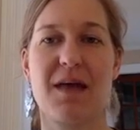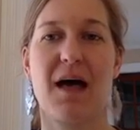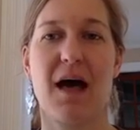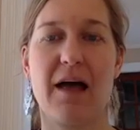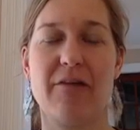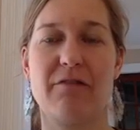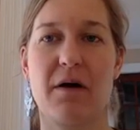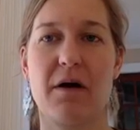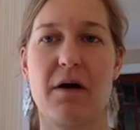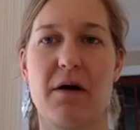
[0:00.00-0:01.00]
I've
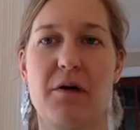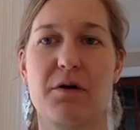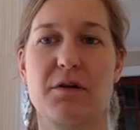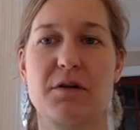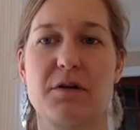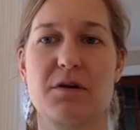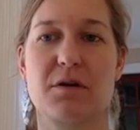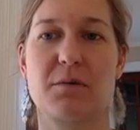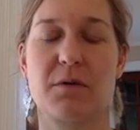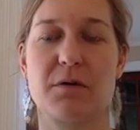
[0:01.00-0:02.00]
heard the
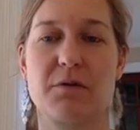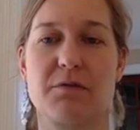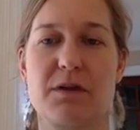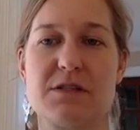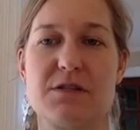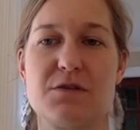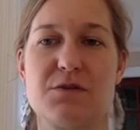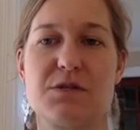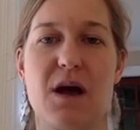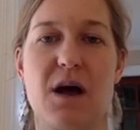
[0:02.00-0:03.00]
term or the phrase used,
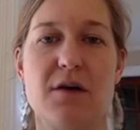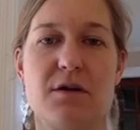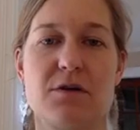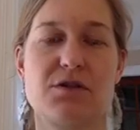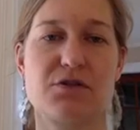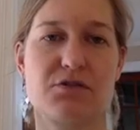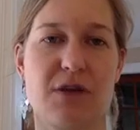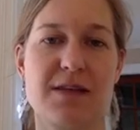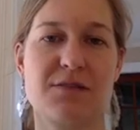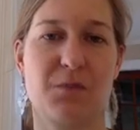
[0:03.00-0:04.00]
under
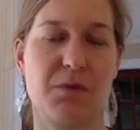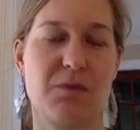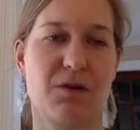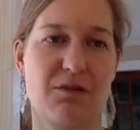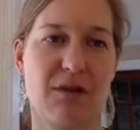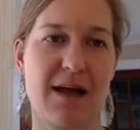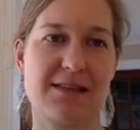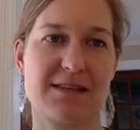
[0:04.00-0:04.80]
stress, we regress.